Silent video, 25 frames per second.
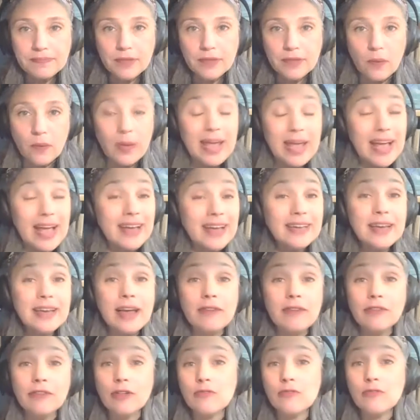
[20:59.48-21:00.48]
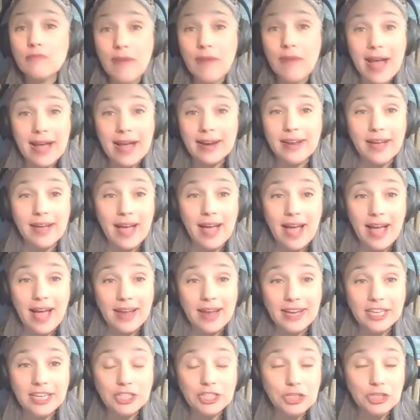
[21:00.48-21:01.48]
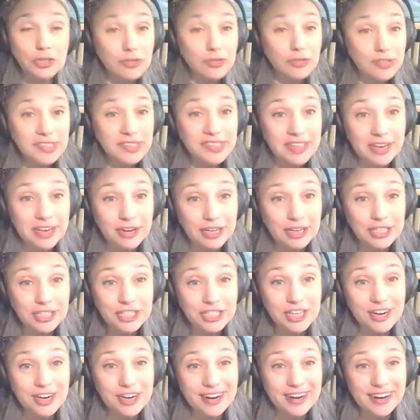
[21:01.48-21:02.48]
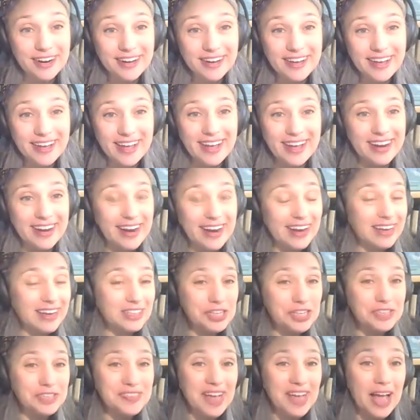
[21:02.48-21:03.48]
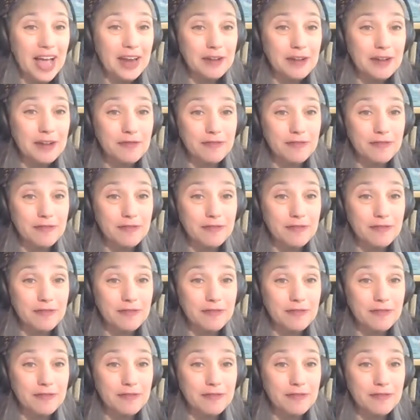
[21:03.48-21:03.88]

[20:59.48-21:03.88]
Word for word: we had never read any children's literature. It mm. had just kind of